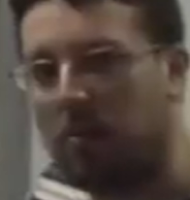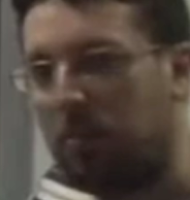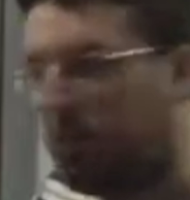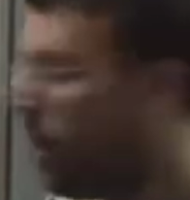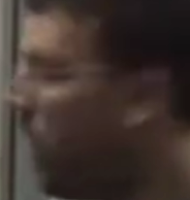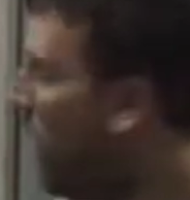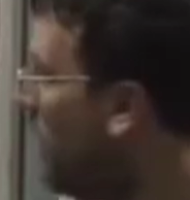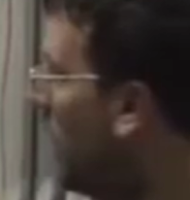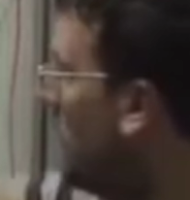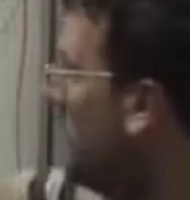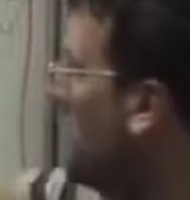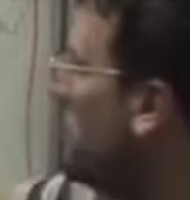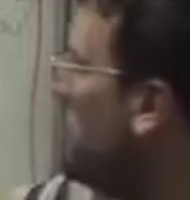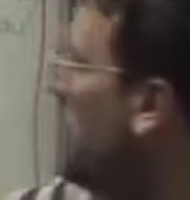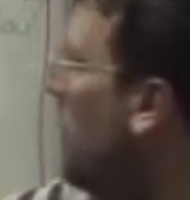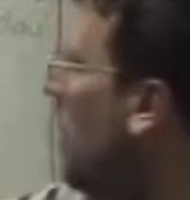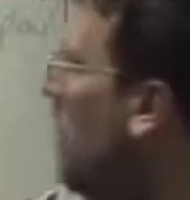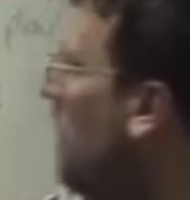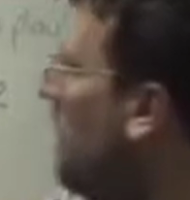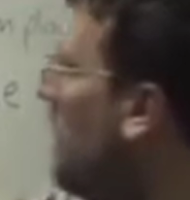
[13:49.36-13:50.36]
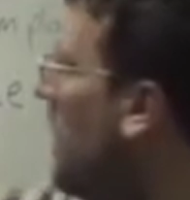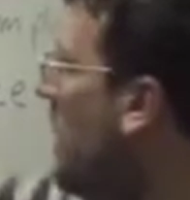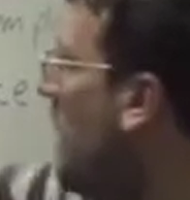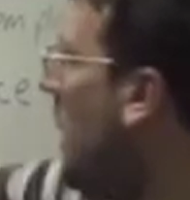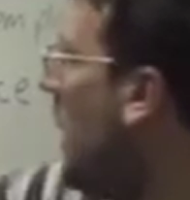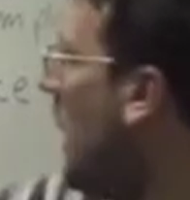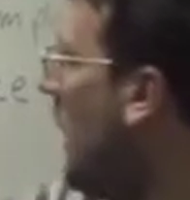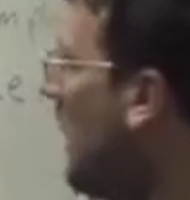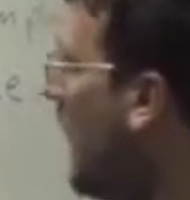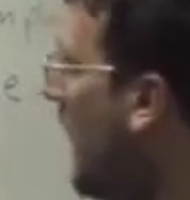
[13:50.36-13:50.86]
parts of
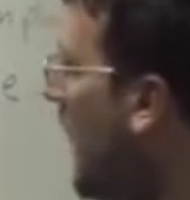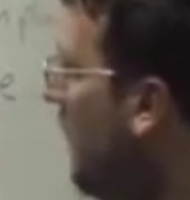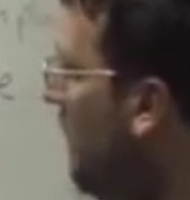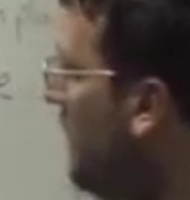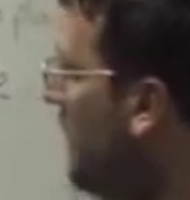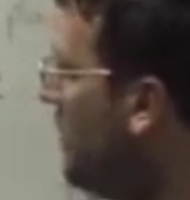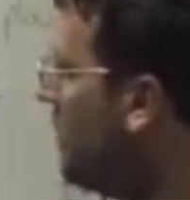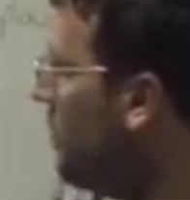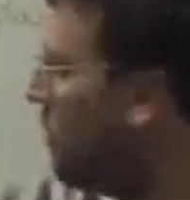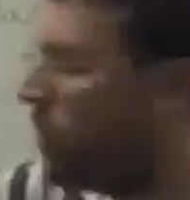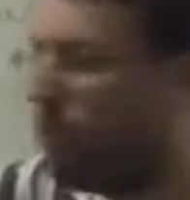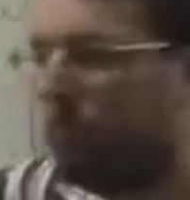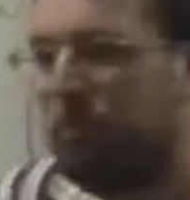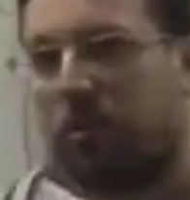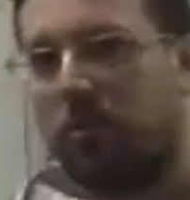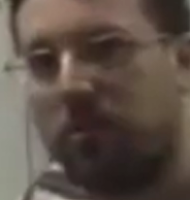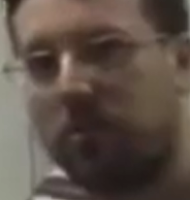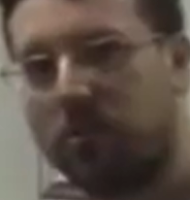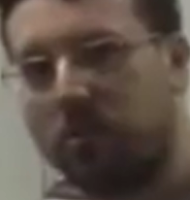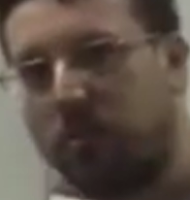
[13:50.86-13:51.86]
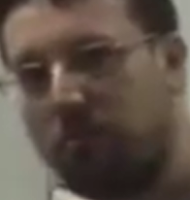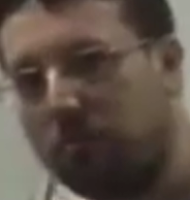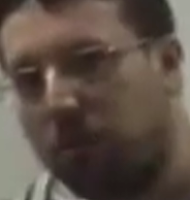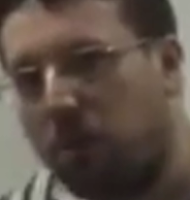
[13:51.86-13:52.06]
allowing your computer to